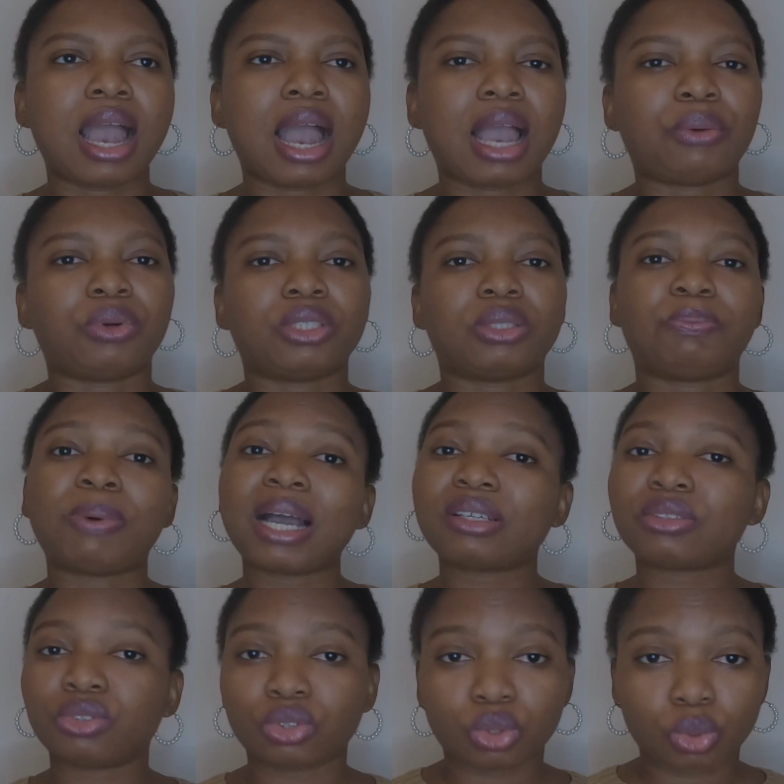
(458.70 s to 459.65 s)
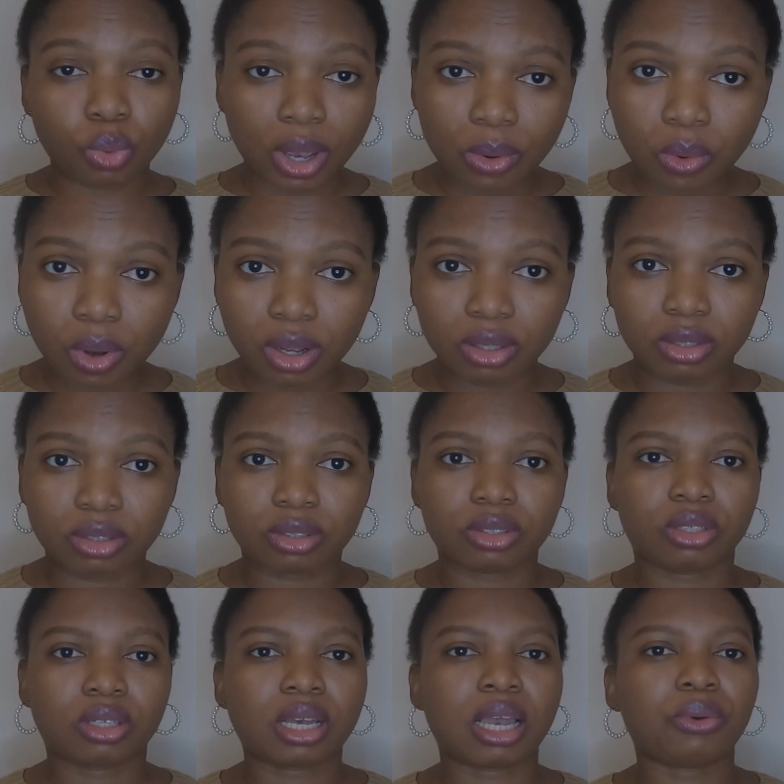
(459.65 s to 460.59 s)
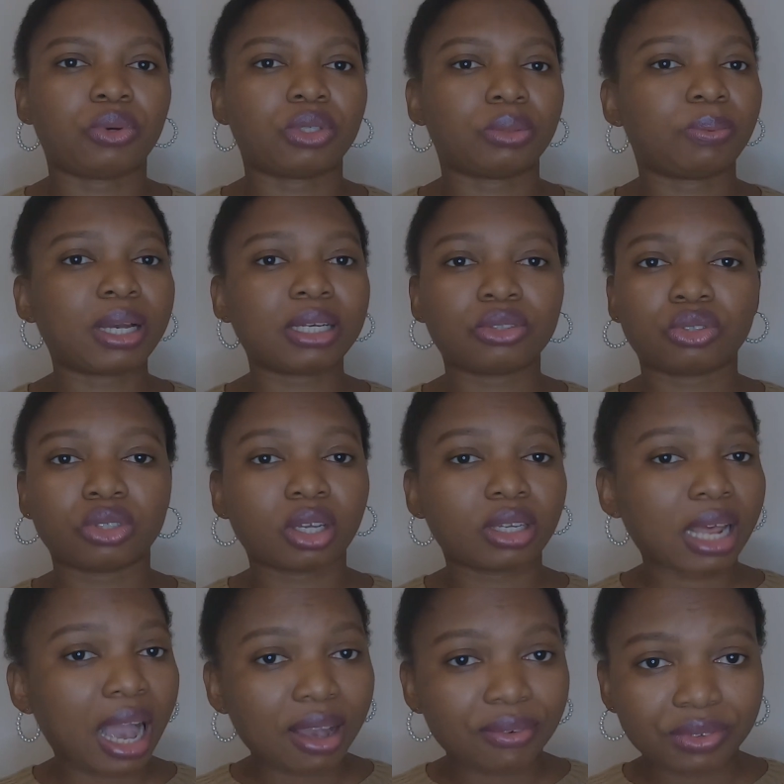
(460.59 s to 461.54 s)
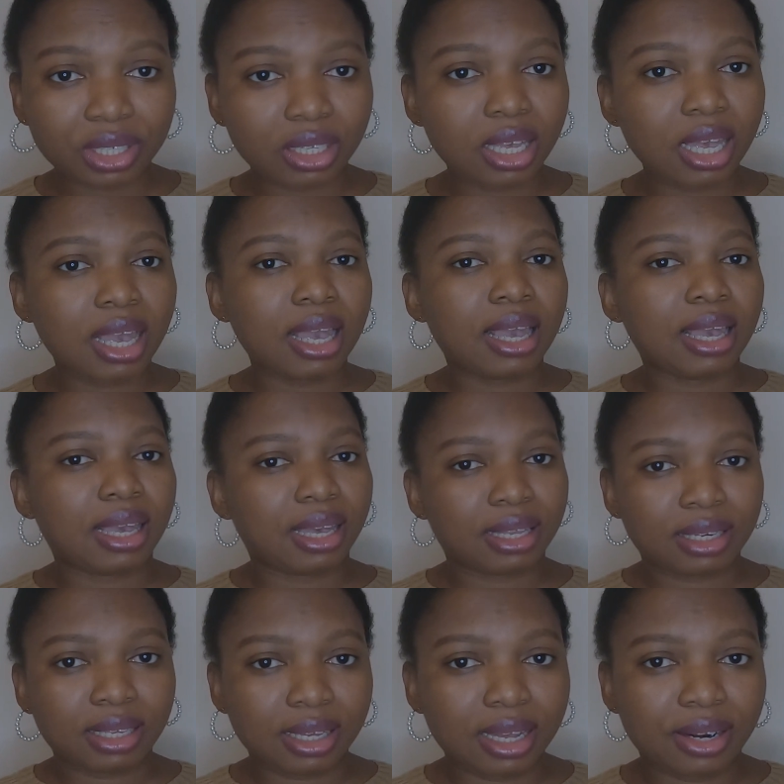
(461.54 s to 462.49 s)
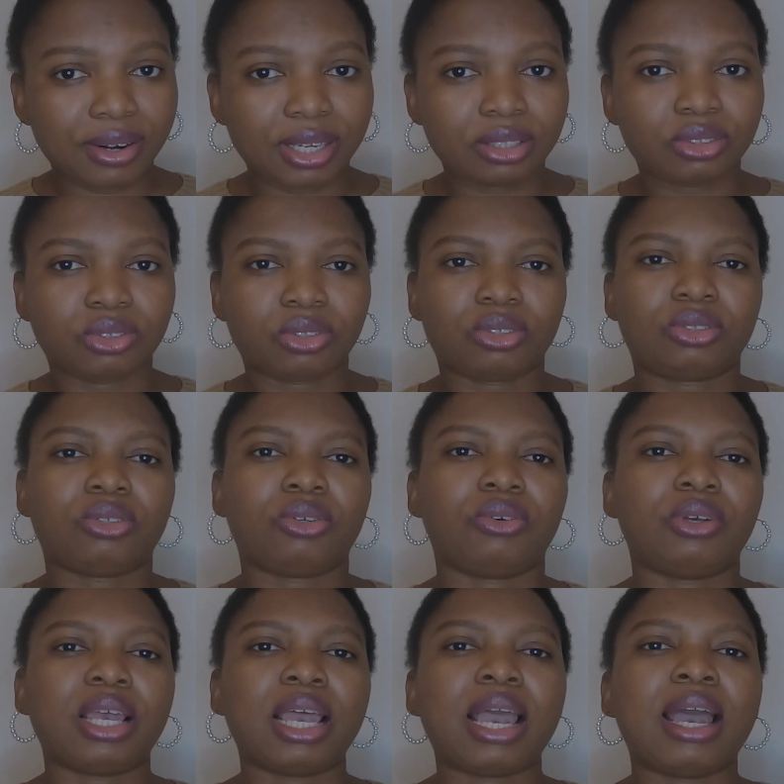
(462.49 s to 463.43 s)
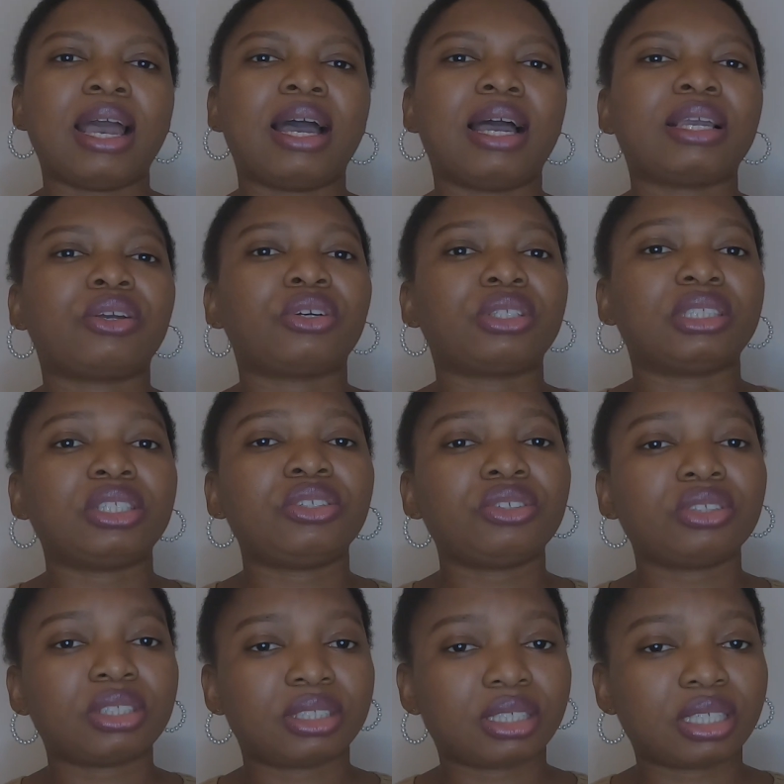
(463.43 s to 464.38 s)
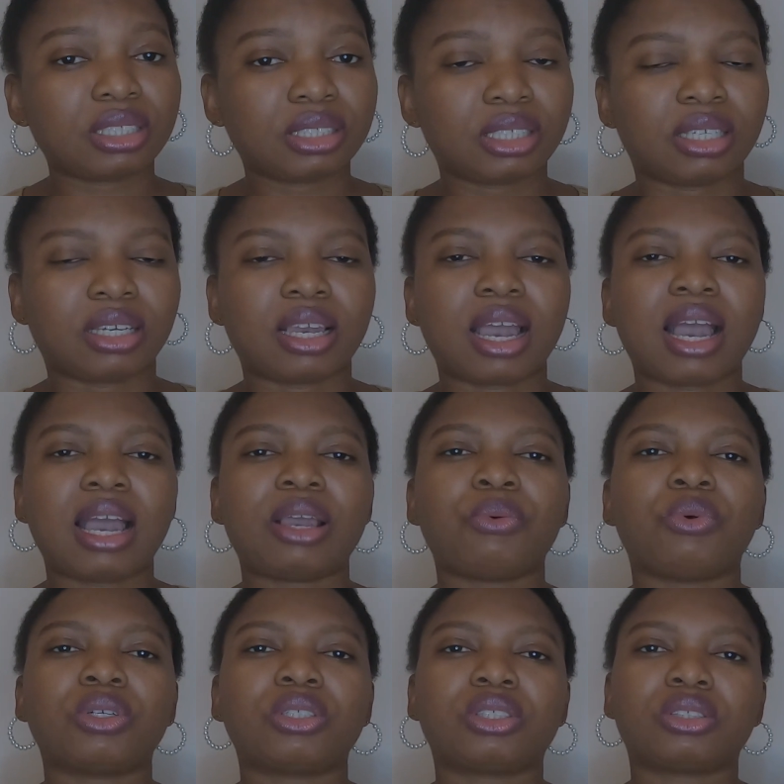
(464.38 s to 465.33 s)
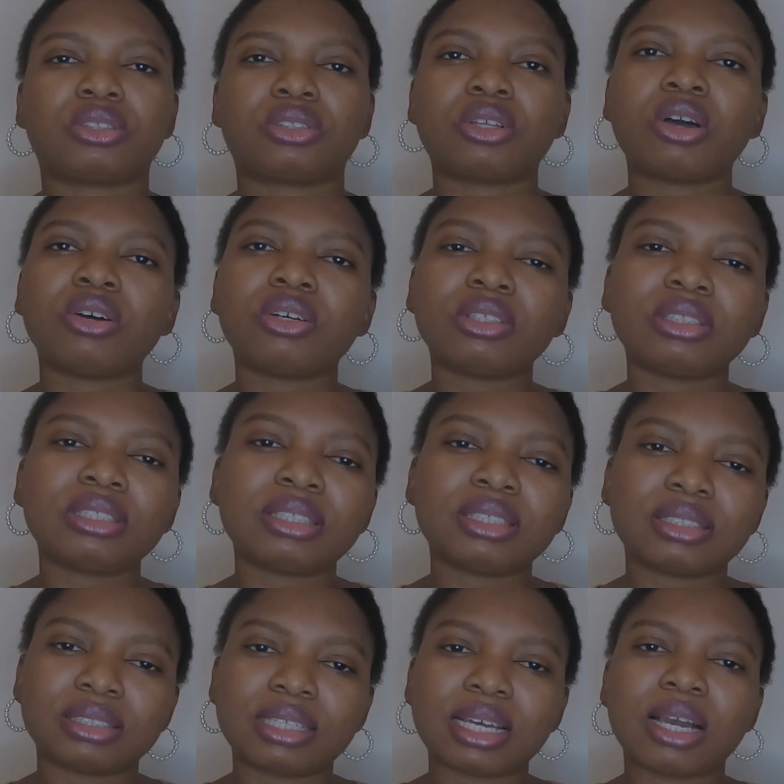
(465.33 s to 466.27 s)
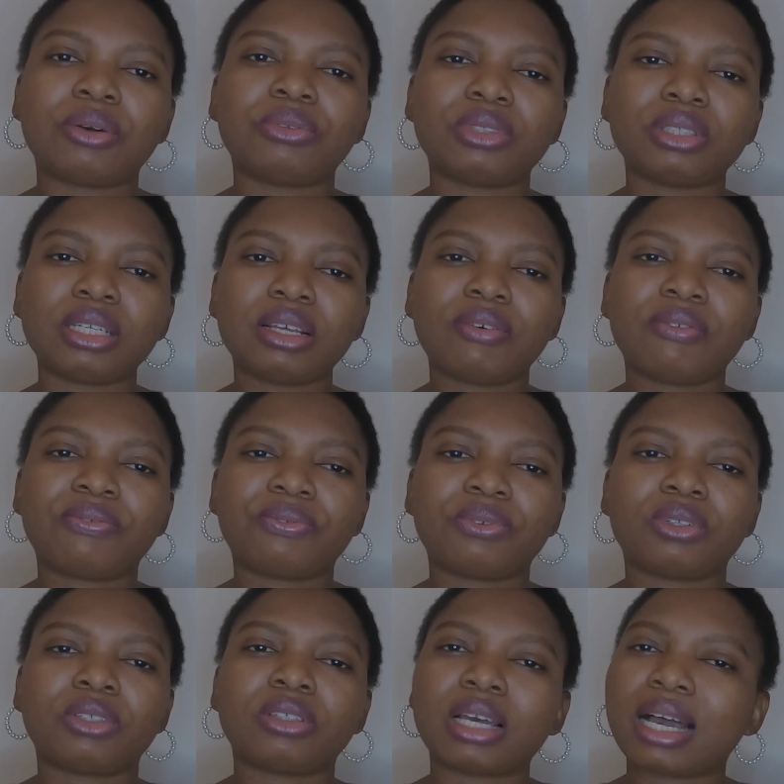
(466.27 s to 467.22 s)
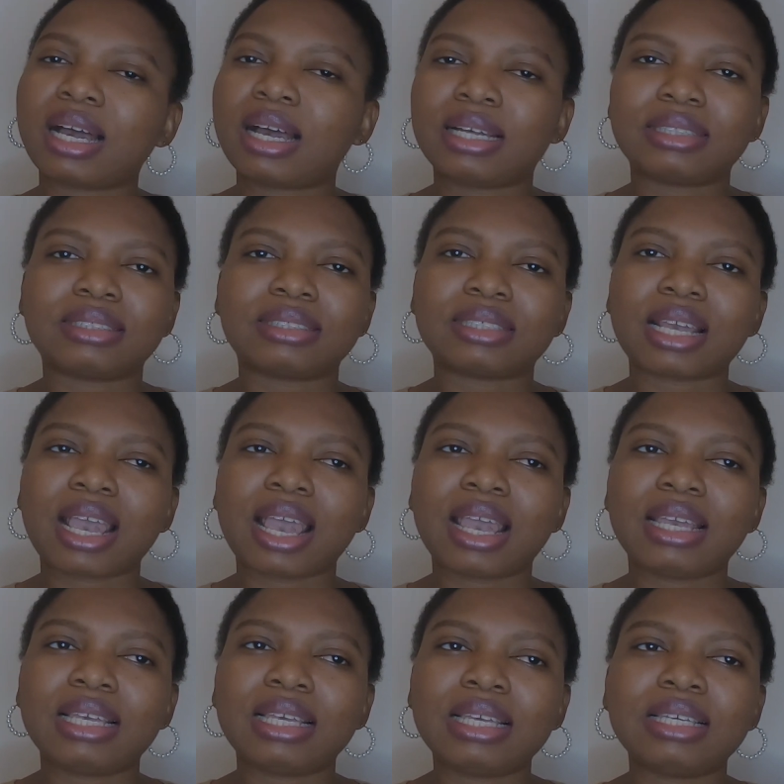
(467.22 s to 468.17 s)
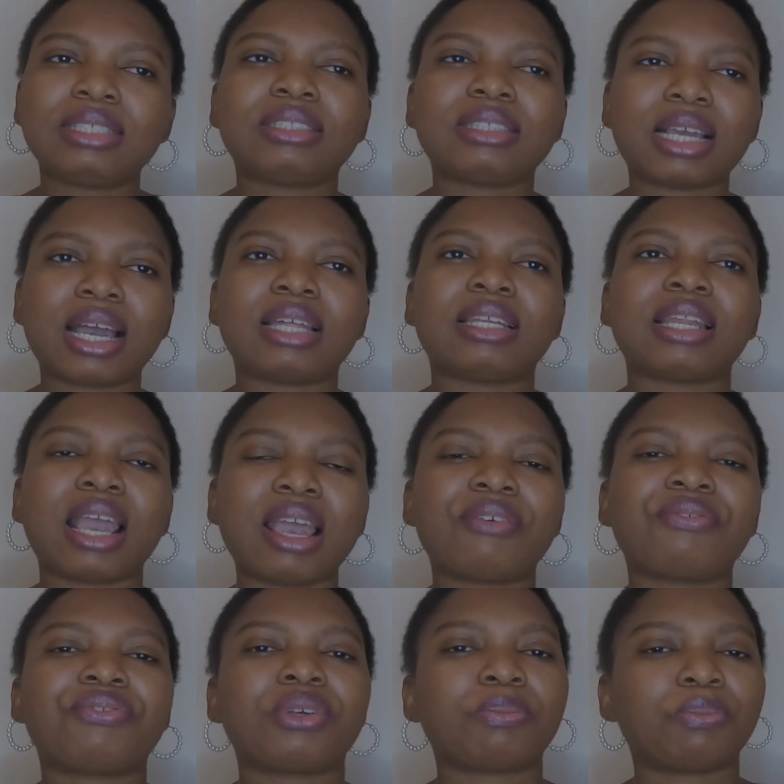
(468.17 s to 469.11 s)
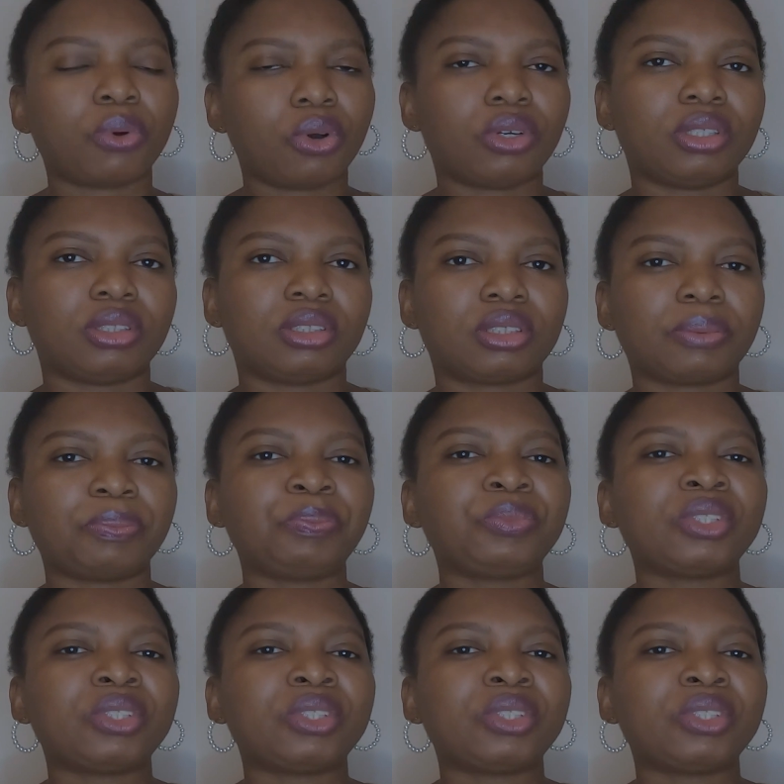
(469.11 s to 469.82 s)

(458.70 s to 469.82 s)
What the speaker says: I was back to square one. I was back to not having any guarantor. So I continued searching. I was turned down at each and every point.